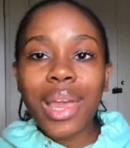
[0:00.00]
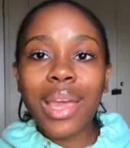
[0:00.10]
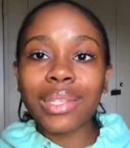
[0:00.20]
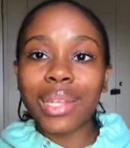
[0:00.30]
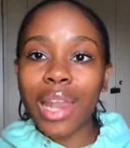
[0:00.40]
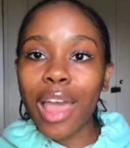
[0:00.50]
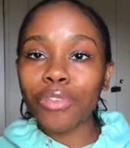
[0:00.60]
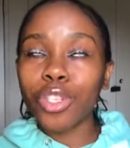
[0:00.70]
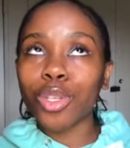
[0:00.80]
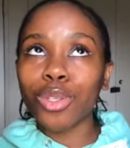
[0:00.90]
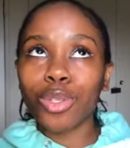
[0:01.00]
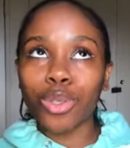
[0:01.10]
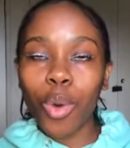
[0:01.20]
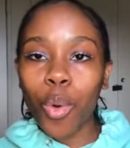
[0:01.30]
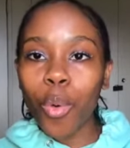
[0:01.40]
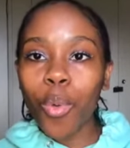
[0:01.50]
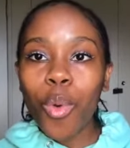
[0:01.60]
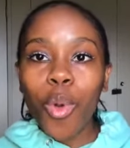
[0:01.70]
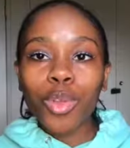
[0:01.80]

is left so